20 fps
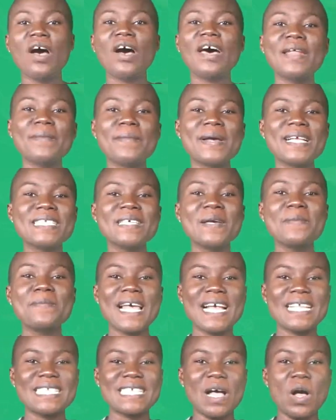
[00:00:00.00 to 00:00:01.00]
Ornamental
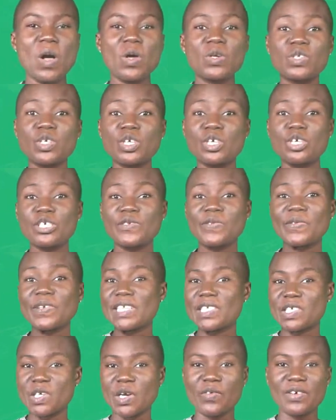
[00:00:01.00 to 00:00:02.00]
plants are also useful
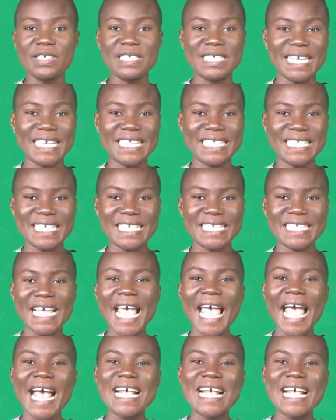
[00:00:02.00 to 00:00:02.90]
in tourist centers